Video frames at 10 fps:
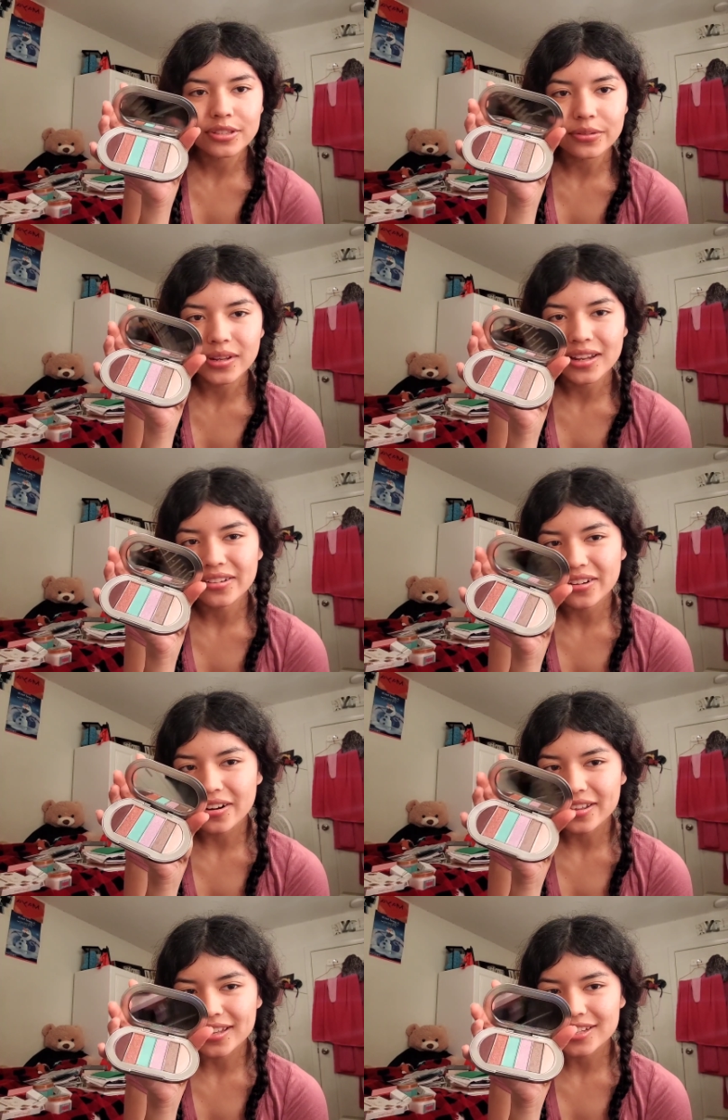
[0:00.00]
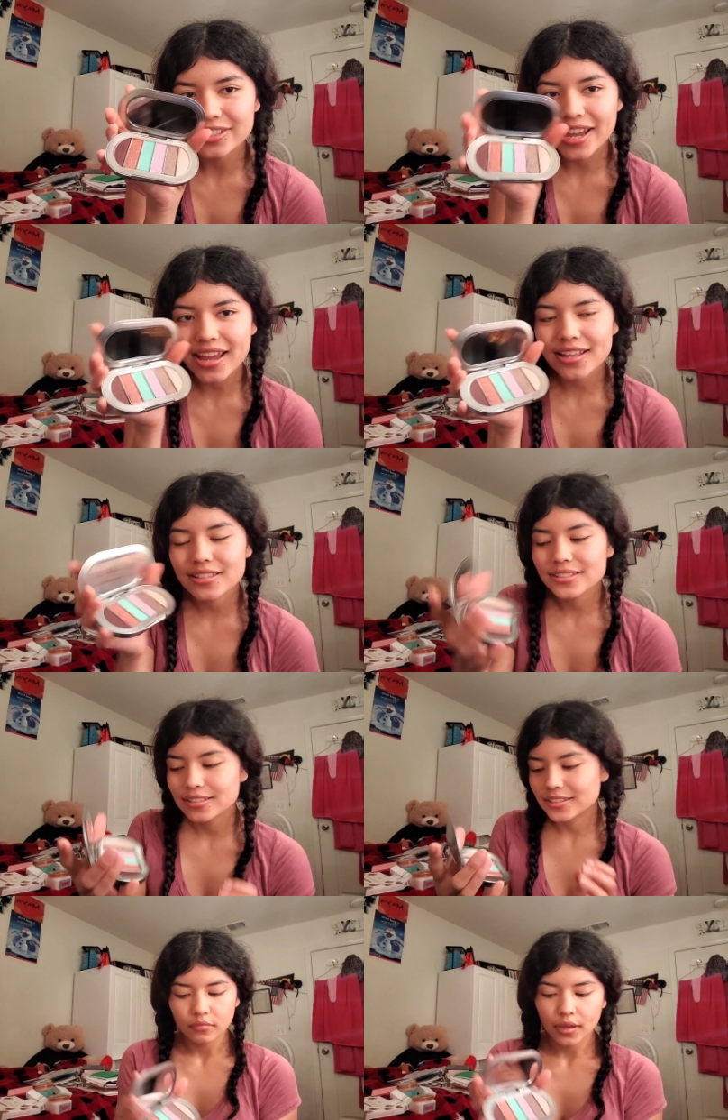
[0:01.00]
So here are the shades.
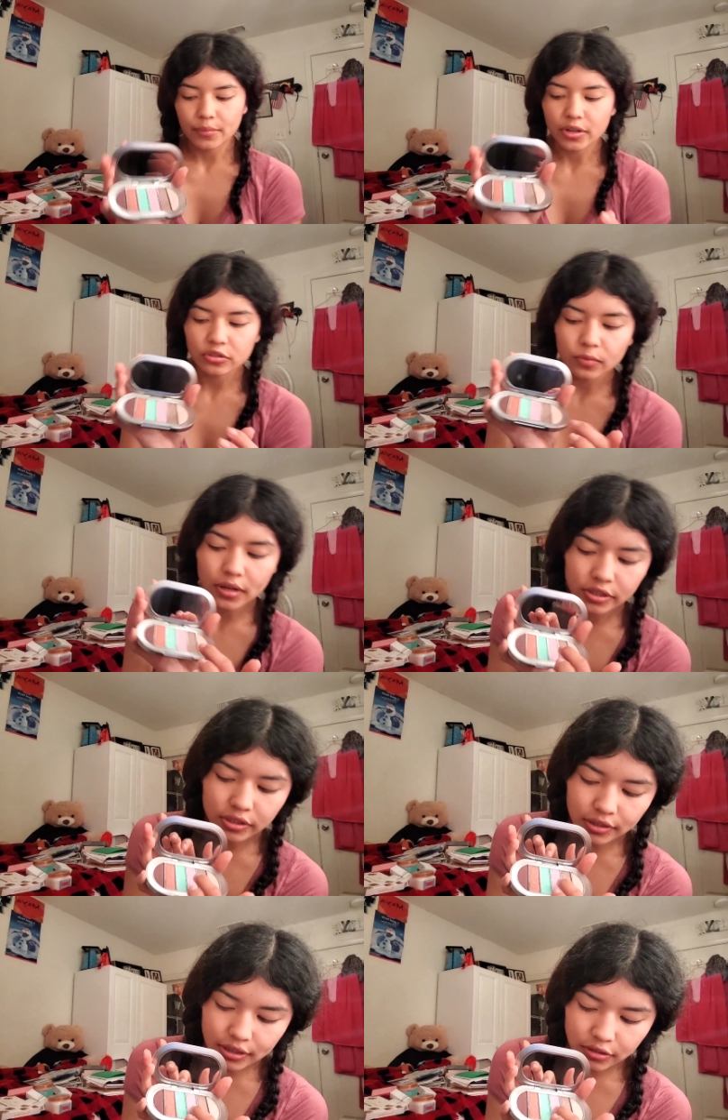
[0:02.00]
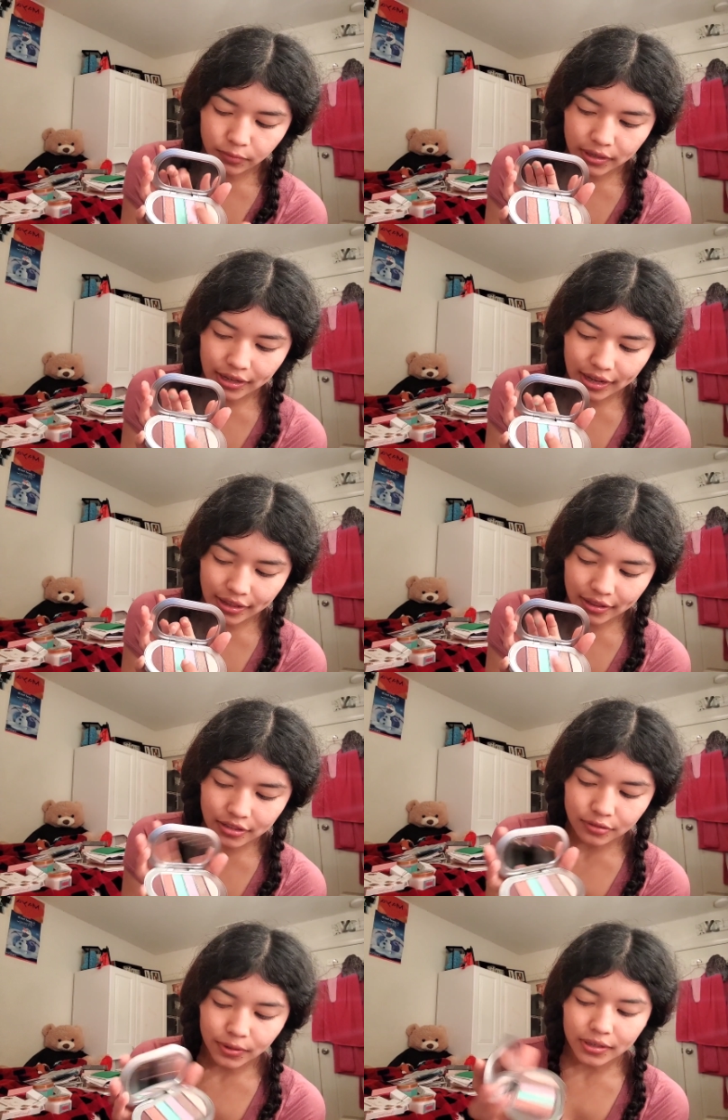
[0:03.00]
I'm going to swatch this one and
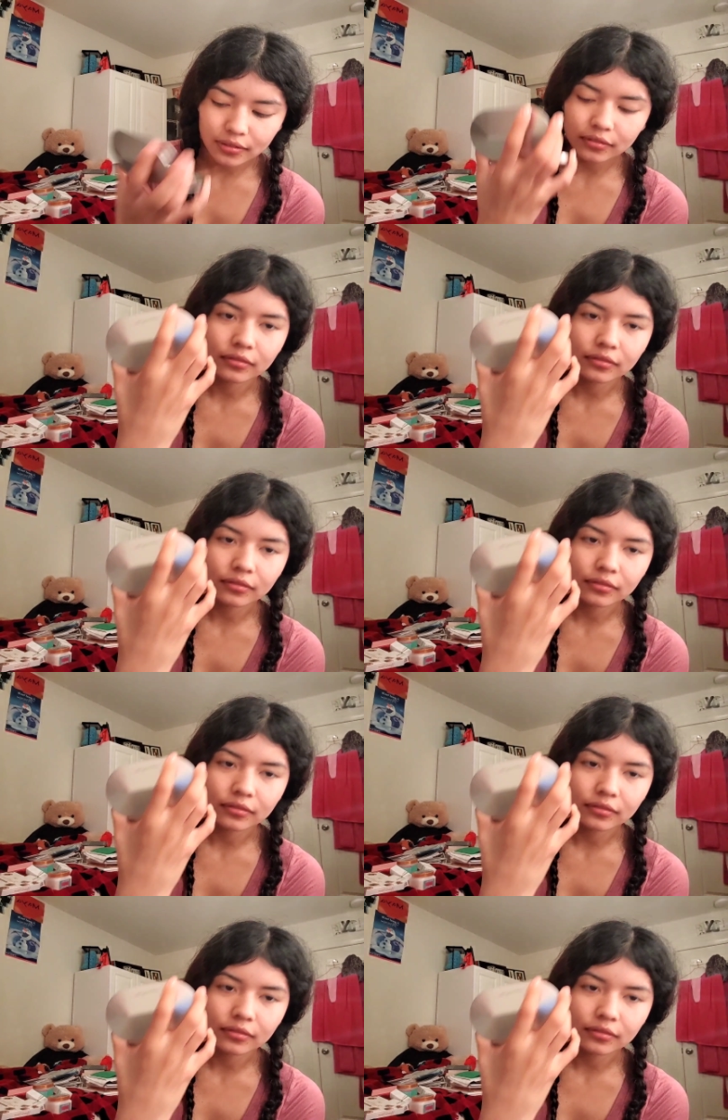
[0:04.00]
this one.